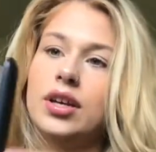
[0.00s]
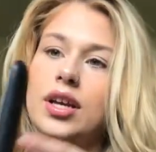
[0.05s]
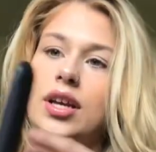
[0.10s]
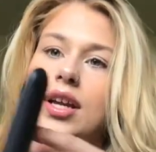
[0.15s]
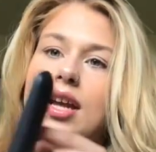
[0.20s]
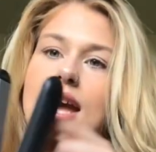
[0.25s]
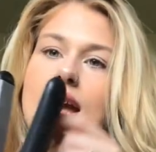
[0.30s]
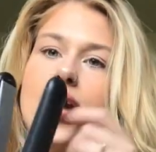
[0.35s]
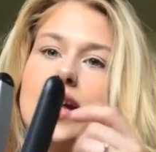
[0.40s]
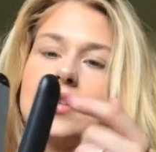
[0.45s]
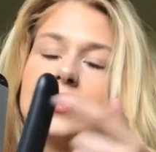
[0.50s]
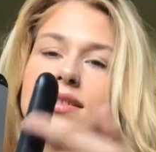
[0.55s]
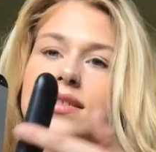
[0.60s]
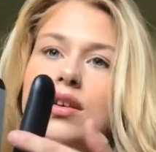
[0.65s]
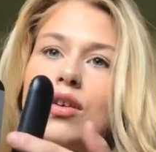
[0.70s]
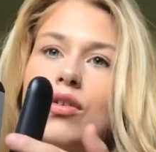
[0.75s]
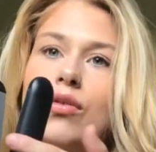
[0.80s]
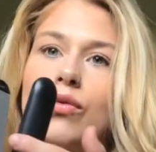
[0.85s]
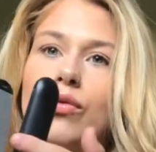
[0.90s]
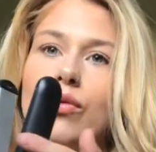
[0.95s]
and it
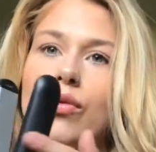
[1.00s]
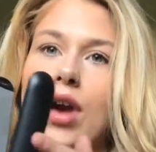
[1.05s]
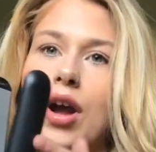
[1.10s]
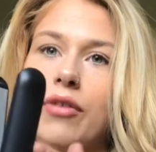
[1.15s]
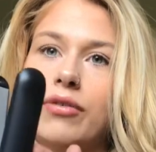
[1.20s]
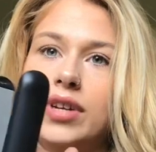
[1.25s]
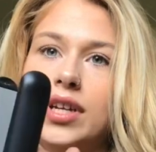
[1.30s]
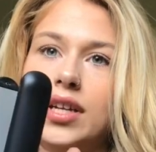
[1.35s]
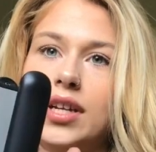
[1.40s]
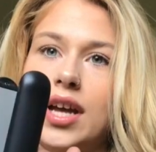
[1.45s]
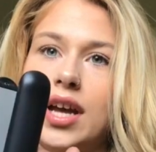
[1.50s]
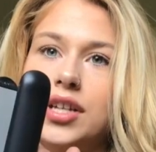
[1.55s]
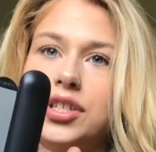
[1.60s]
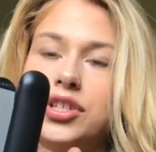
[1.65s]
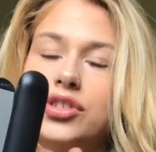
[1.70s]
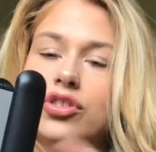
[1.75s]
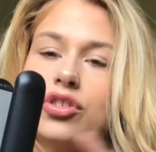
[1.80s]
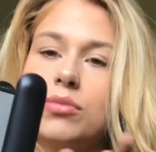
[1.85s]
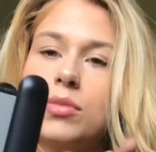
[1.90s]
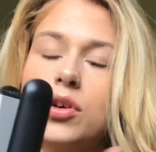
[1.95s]
has rounded
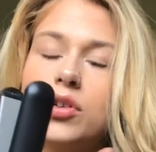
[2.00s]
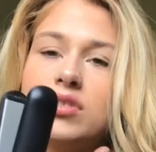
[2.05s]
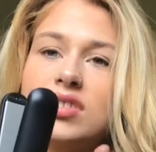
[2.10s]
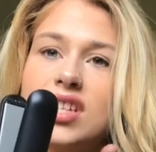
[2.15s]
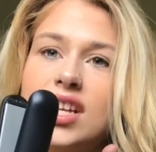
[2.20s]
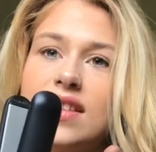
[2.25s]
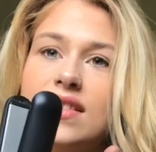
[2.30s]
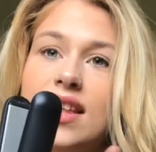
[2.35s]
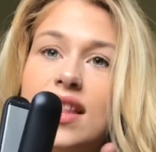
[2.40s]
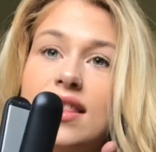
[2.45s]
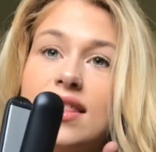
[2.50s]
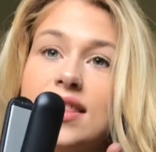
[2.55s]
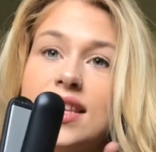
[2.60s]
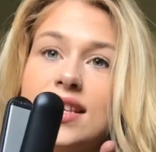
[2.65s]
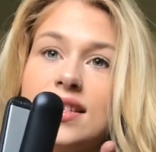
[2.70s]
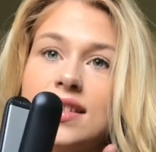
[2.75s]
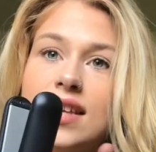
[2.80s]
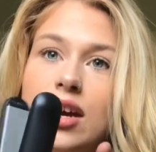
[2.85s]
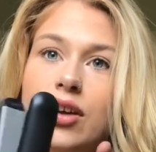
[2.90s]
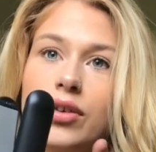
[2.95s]
edges almost, and then
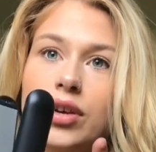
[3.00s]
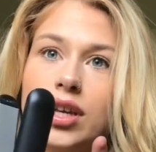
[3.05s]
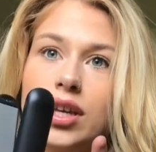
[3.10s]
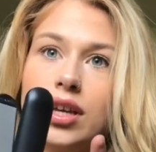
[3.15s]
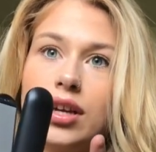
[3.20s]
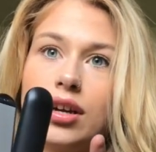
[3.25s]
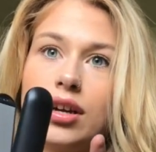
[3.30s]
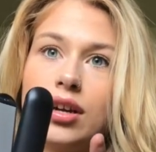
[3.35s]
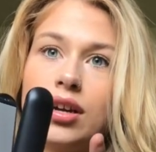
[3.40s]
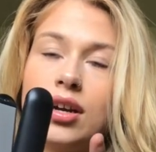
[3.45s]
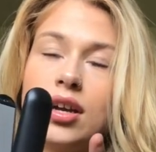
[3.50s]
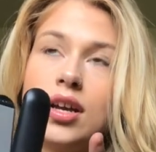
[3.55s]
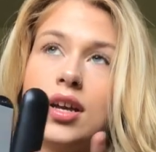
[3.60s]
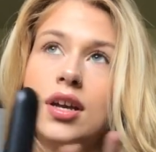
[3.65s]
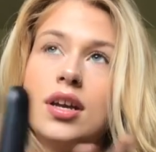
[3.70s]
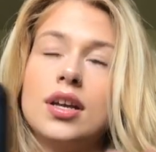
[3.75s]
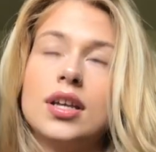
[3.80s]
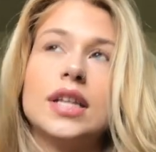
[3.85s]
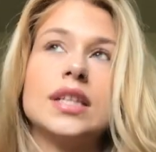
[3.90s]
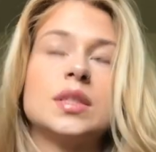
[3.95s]
this out here
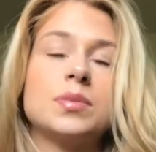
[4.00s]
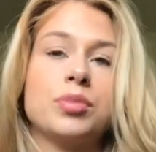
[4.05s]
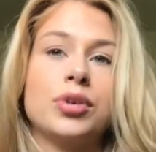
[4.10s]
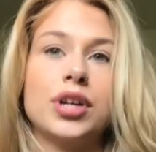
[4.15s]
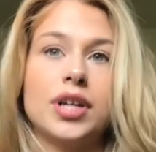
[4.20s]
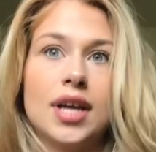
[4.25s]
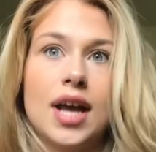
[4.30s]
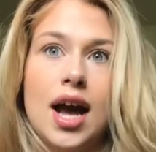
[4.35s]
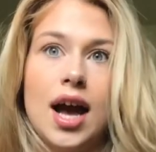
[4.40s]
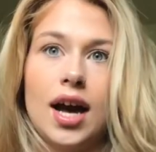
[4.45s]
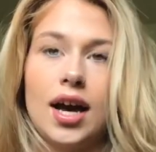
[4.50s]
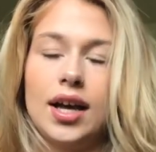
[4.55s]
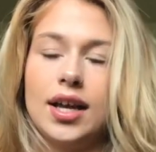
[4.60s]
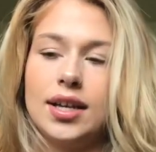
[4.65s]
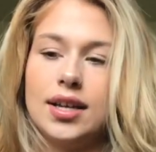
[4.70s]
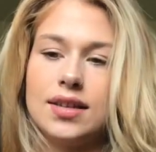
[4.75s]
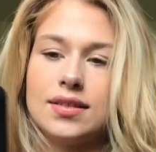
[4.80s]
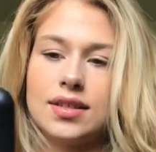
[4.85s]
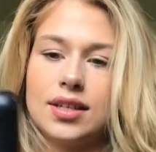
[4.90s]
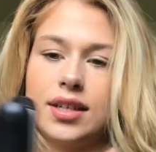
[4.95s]
gets pretty hot.
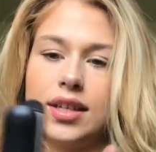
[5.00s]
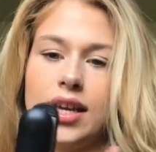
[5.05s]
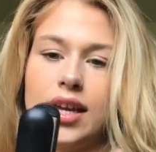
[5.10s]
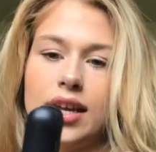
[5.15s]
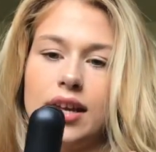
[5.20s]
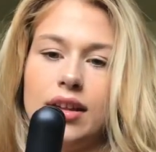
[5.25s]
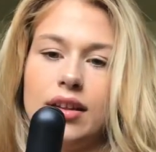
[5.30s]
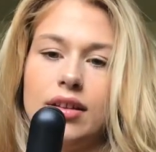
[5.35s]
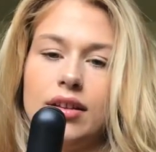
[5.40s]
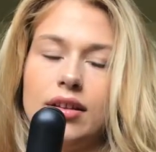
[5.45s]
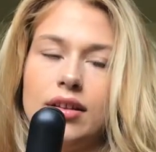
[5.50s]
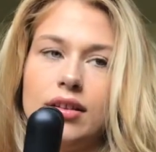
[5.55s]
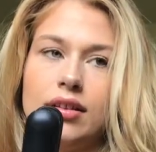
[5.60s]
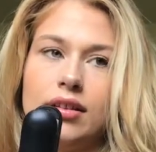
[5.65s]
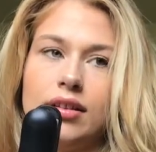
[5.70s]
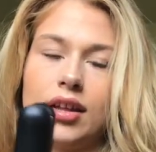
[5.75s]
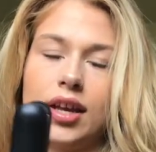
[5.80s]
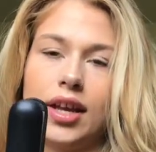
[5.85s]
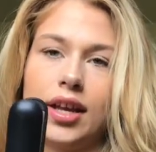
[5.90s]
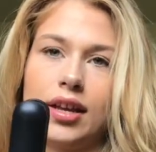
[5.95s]
It doesn't get
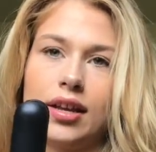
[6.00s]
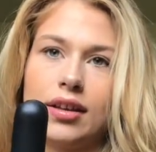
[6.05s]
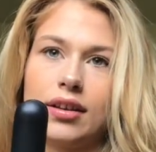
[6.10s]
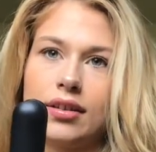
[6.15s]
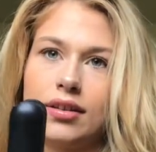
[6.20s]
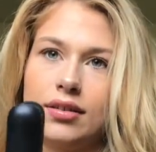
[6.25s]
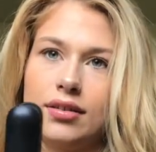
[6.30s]
like,